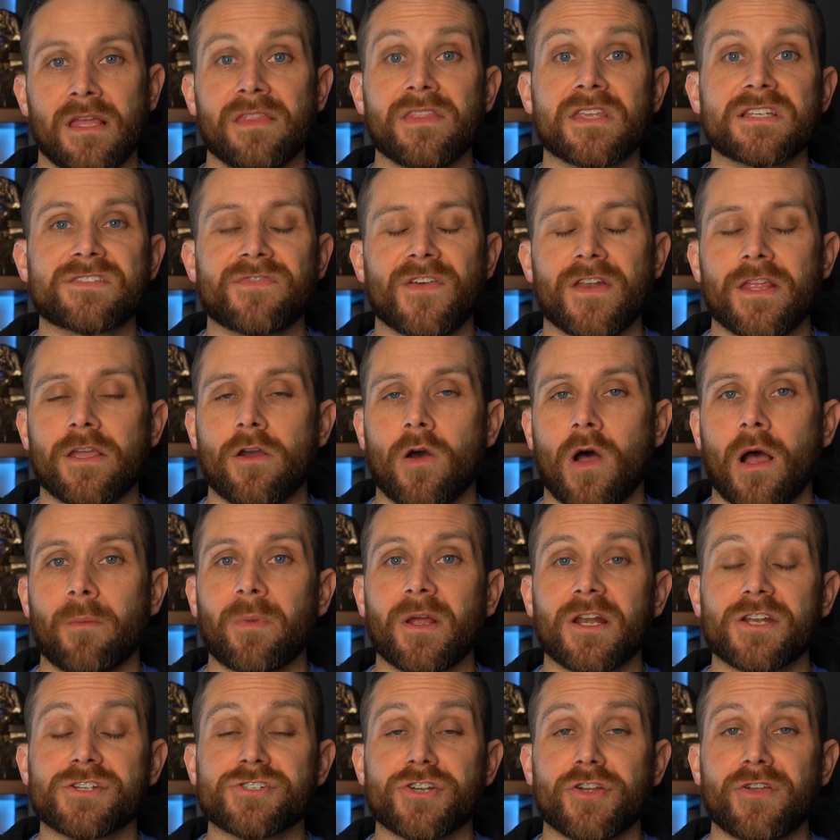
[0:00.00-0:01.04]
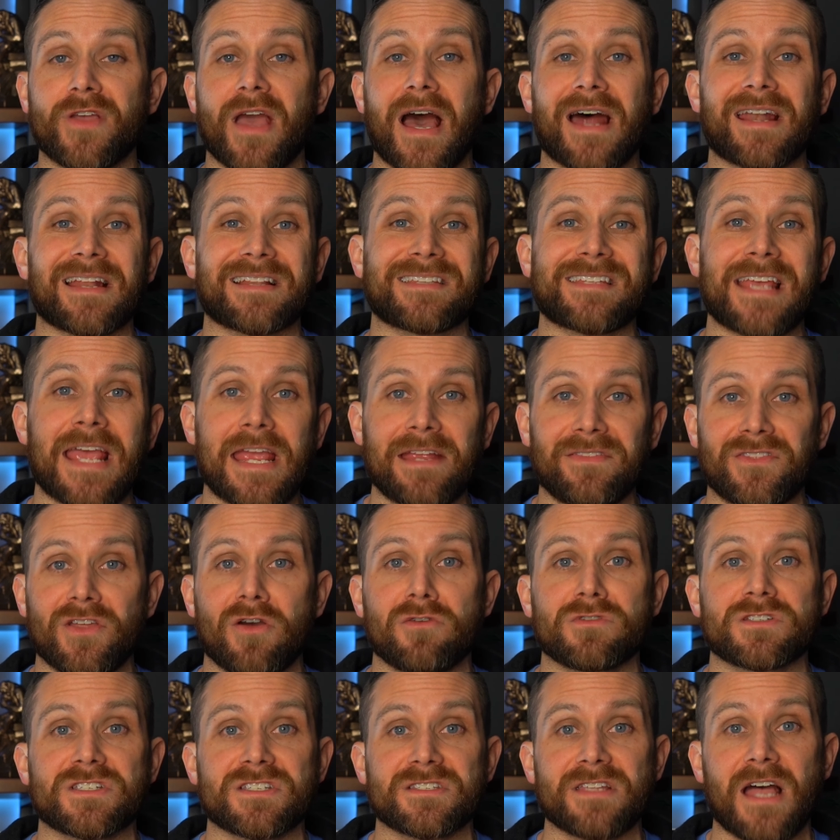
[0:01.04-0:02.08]
In this video, I'm going to show you how to take
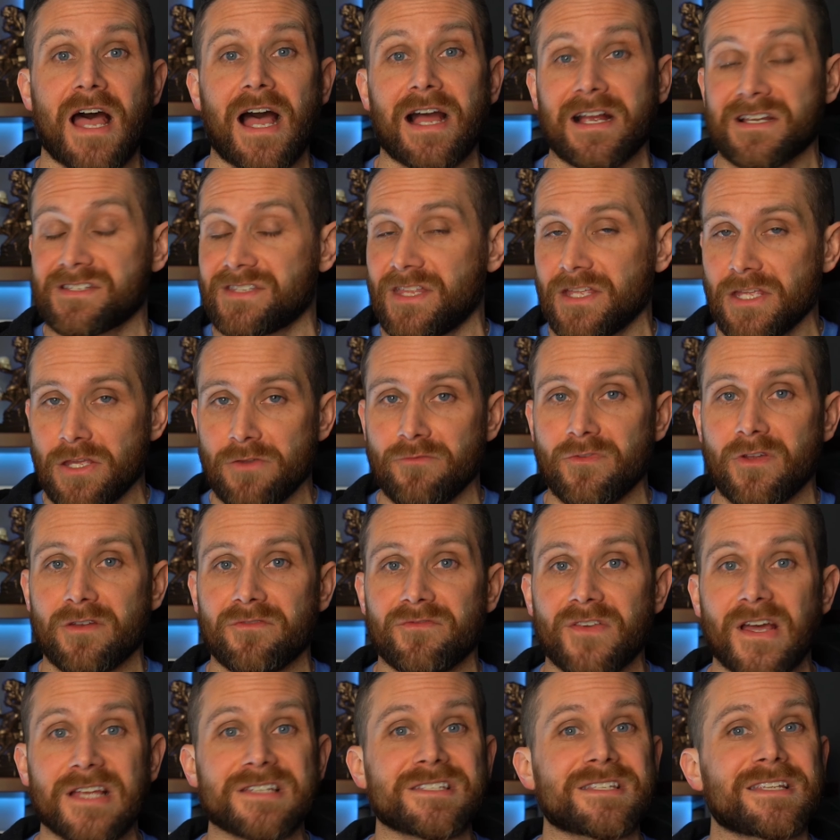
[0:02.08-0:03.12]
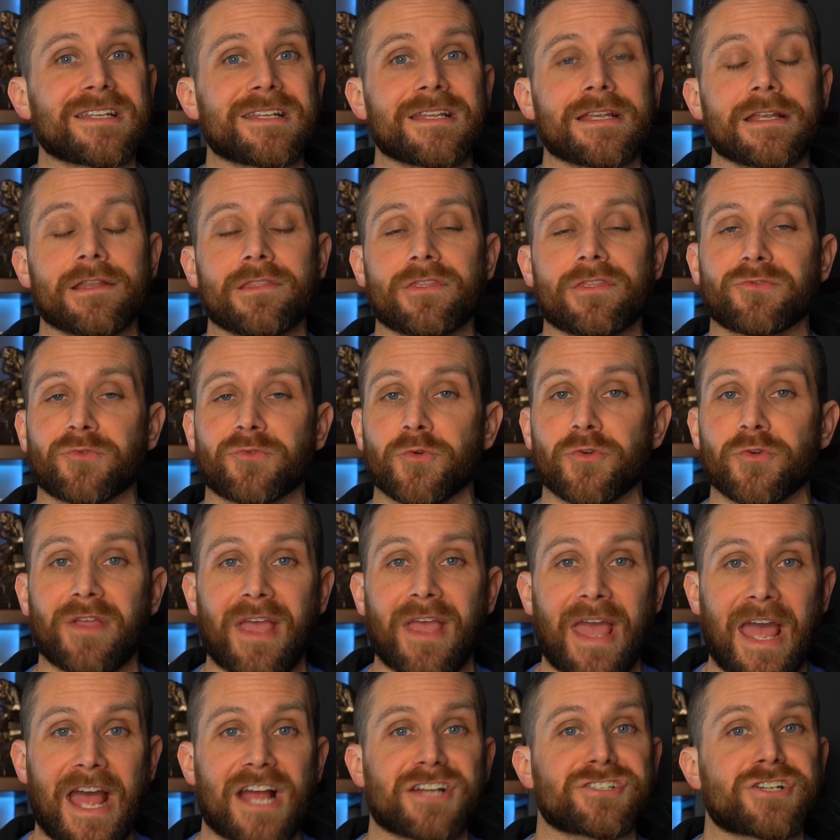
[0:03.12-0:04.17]
those stocks that you've invested in through
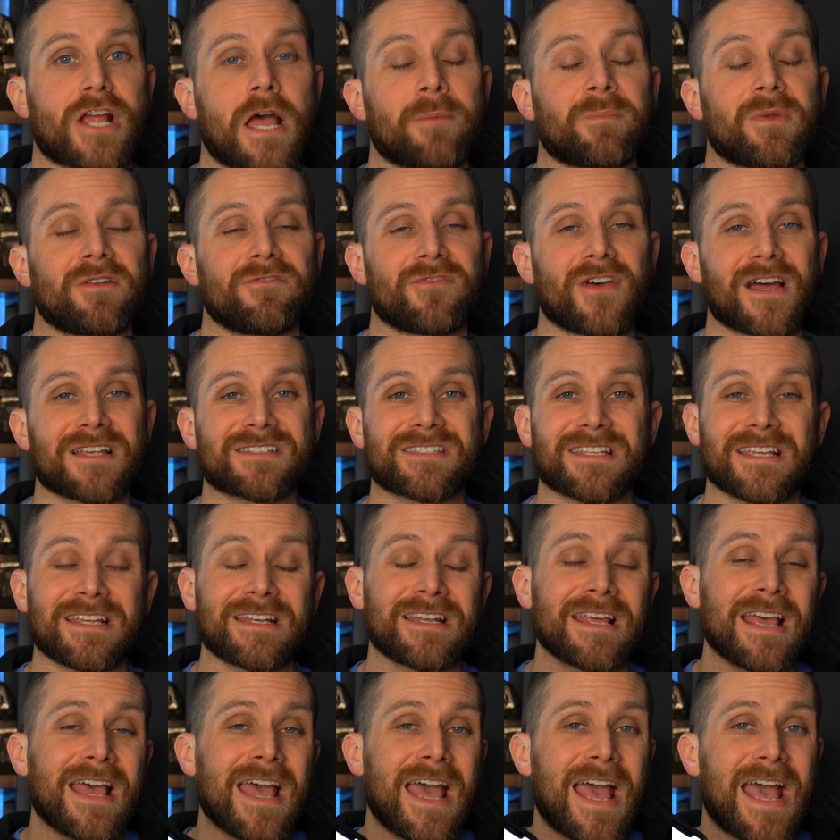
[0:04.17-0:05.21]
Cash App investing,